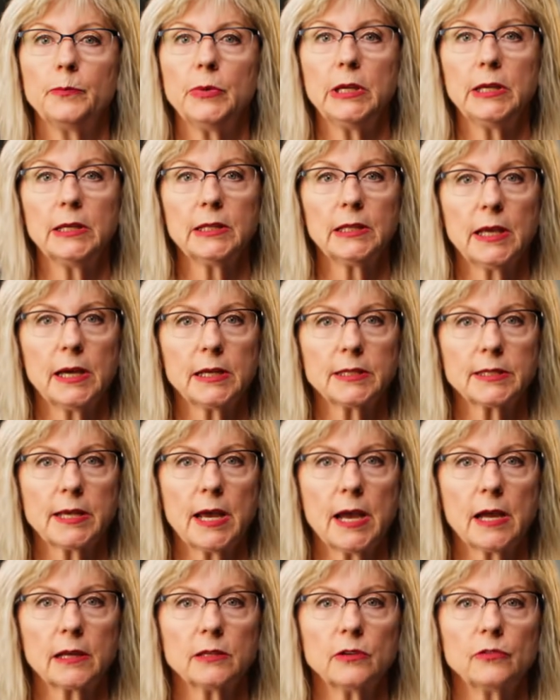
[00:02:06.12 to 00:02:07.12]
Being less
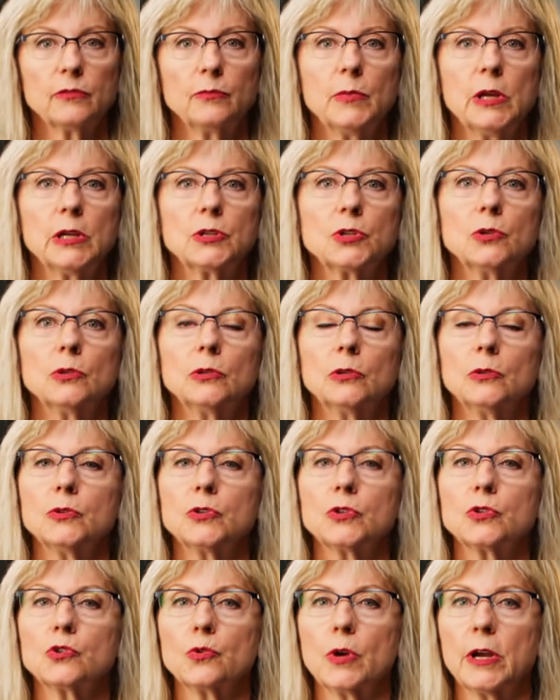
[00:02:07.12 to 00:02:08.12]
active makes you lose
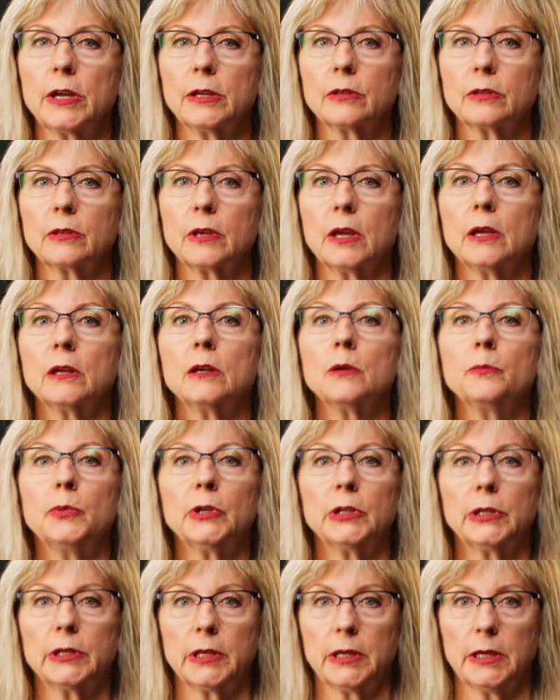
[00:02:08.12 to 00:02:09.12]
strength and
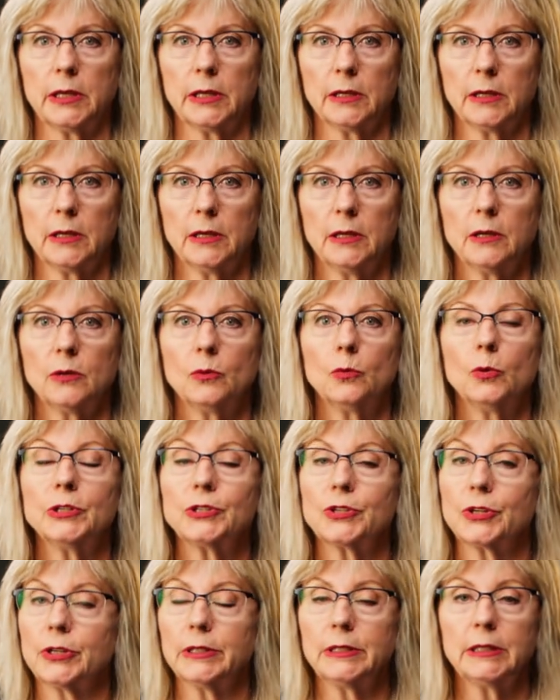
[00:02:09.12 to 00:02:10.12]
ability,
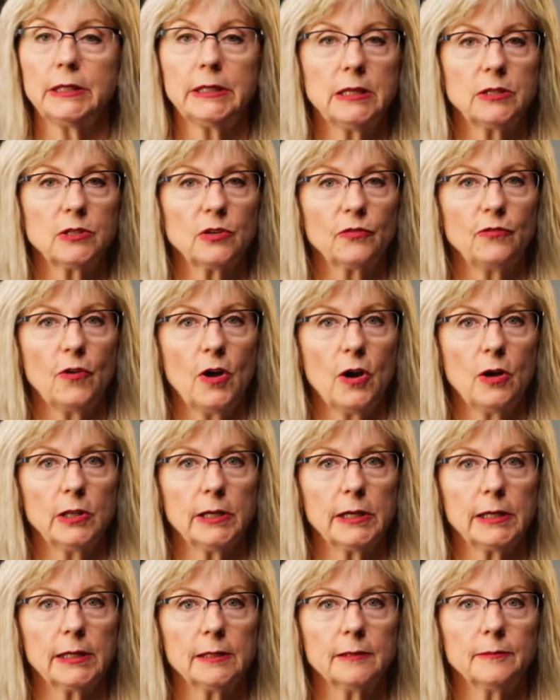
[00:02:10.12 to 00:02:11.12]
which can lead to
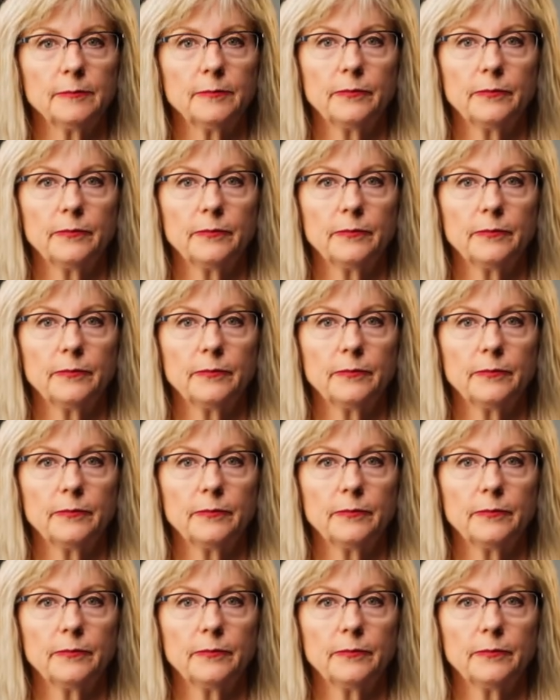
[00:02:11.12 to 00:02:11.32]
falling.